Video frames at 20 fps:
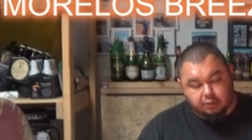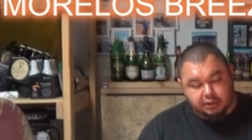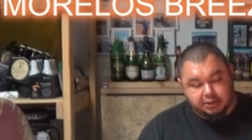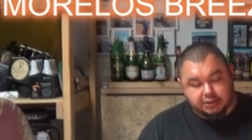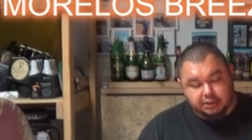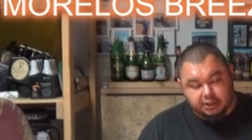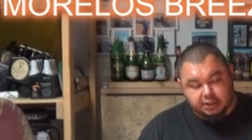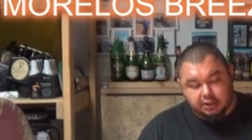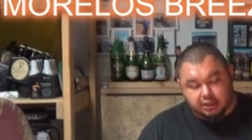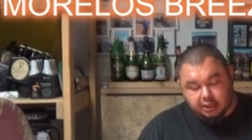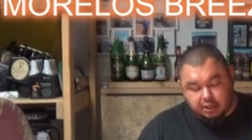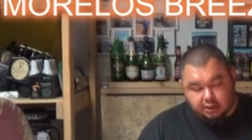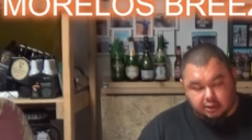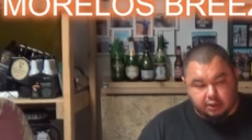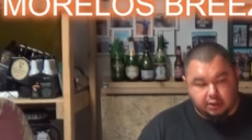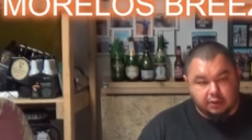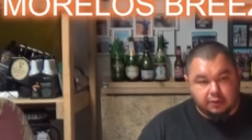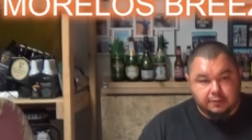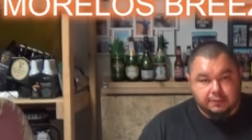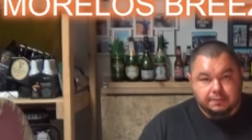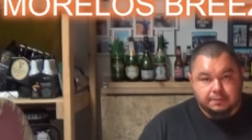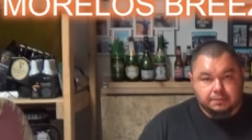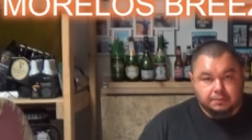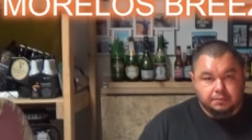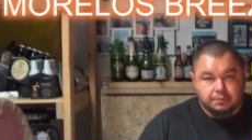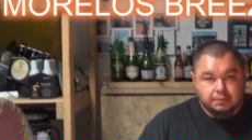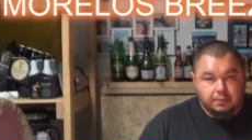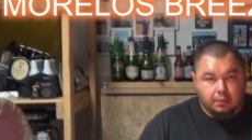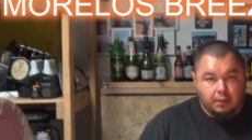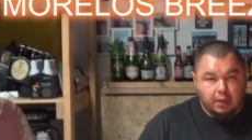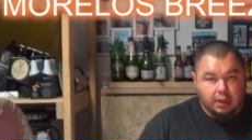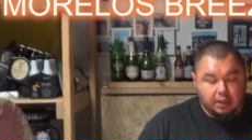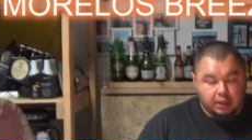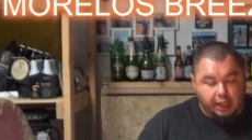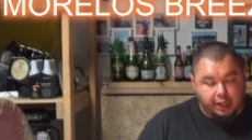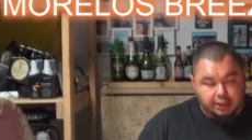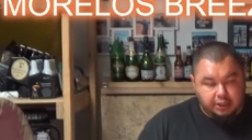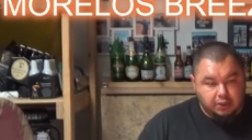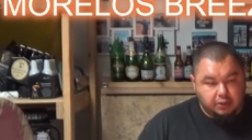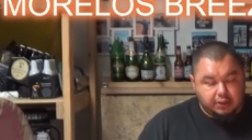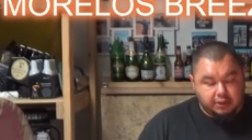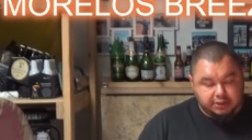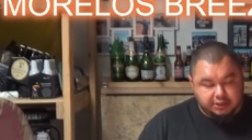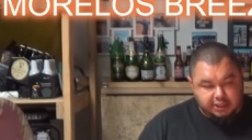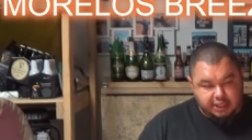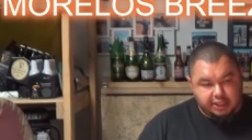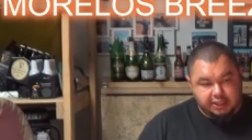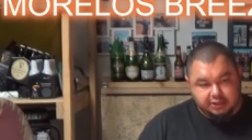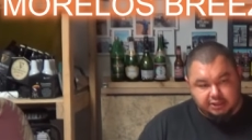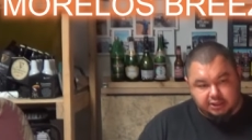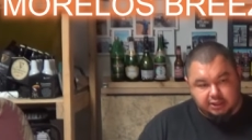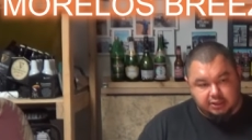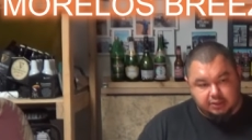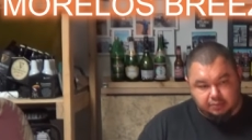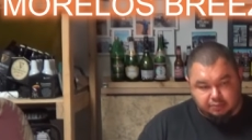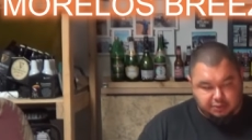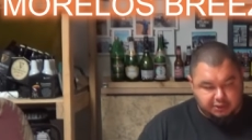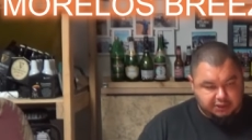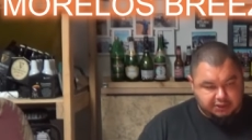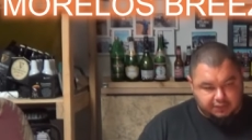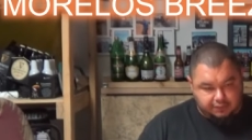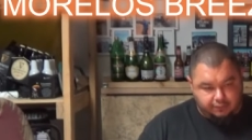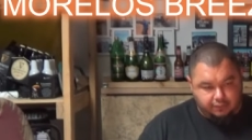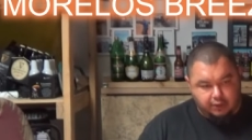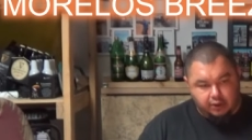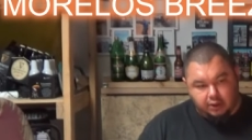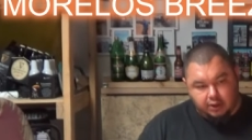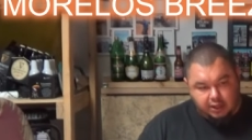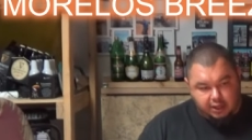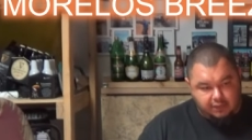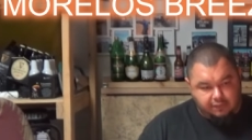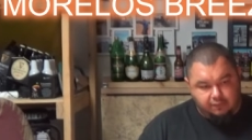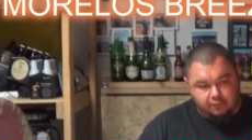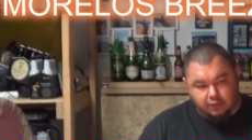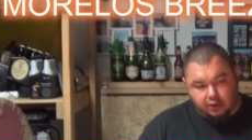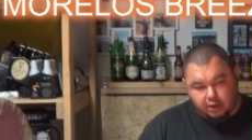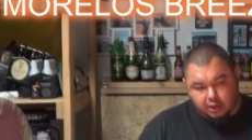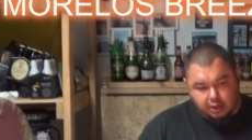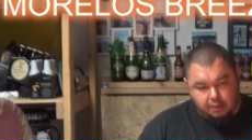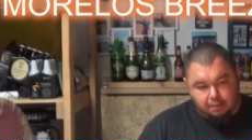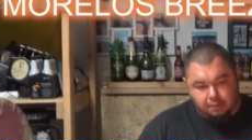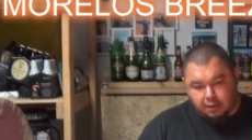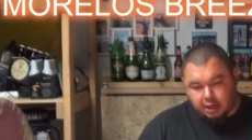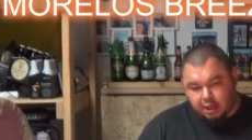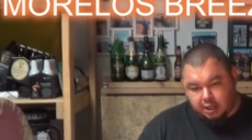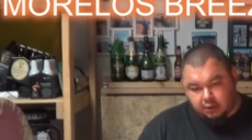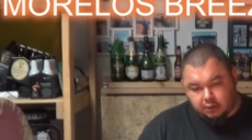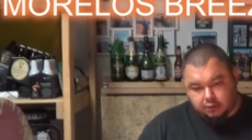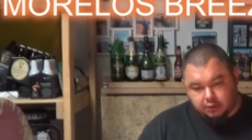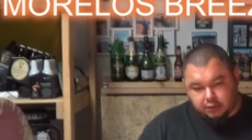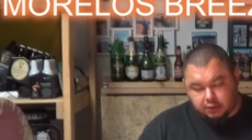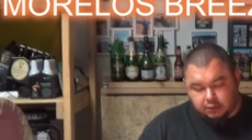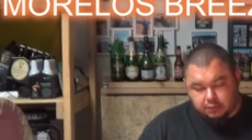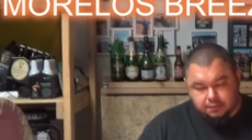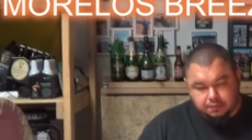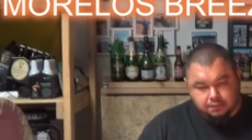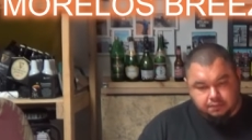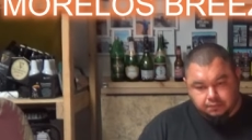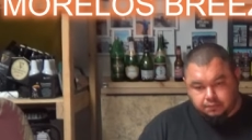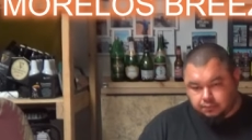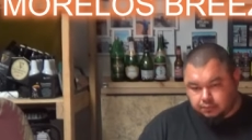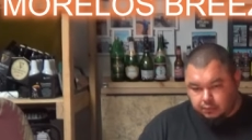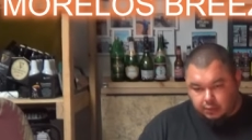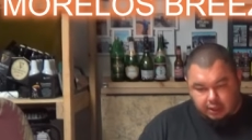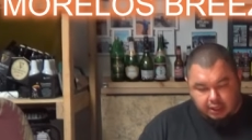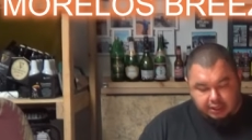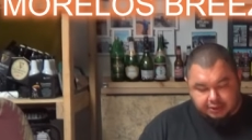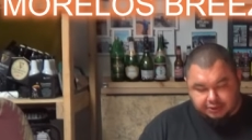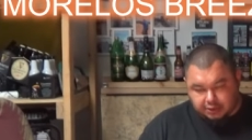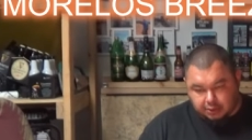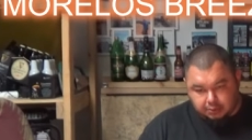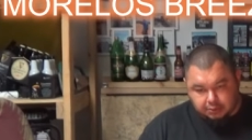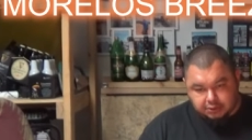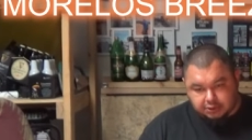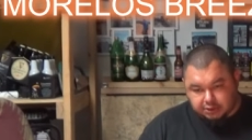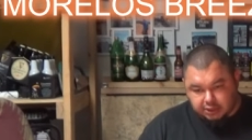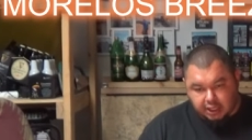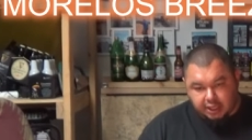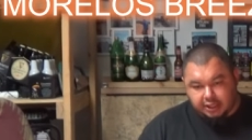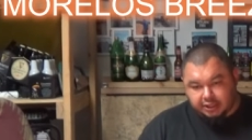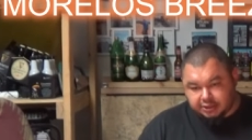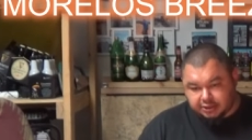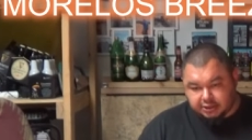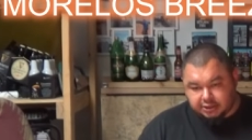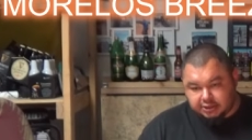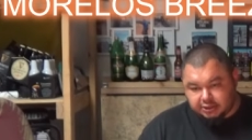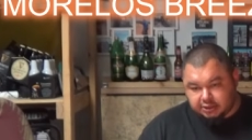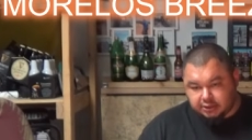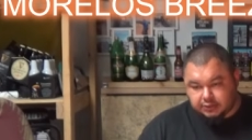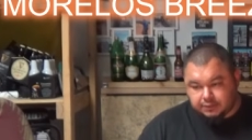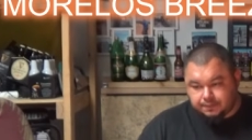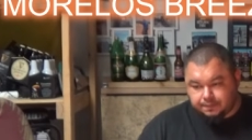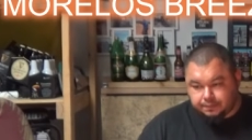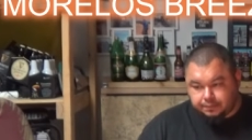Presidente in there. Like, you can taste it, but it's very, very mild. It's almost non-existent.